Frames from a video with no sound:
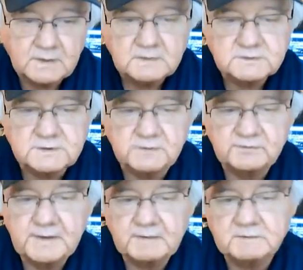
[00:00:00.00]
So
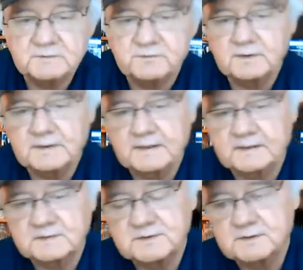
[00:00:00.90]
from Harrah's Philly
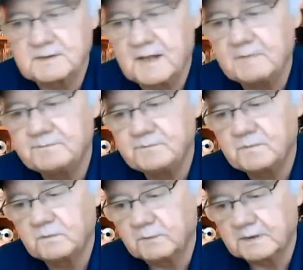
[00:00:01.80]
on a Sunday,
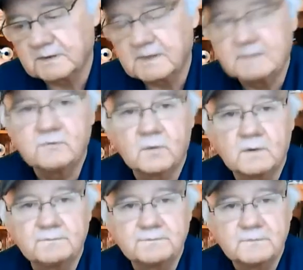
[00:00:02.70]
repeat Needham
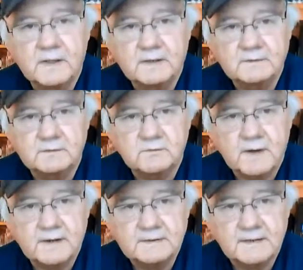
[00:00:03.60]
for day at the
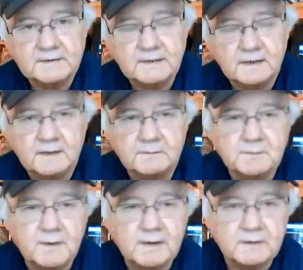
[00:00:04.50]
track.com
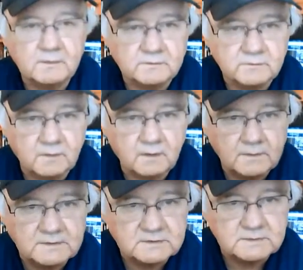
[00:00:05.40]
reminding you as
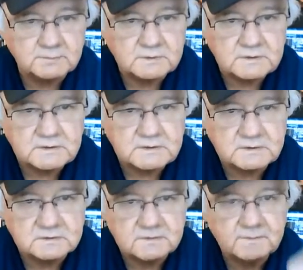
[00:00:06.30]
always to
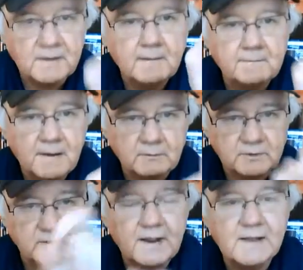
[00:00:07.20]
please bet
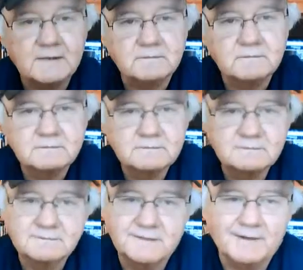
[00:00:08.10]
with your head.
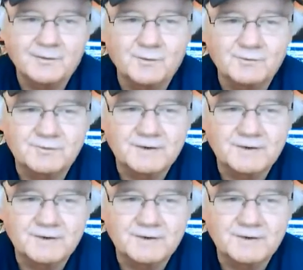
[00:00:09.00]
I don't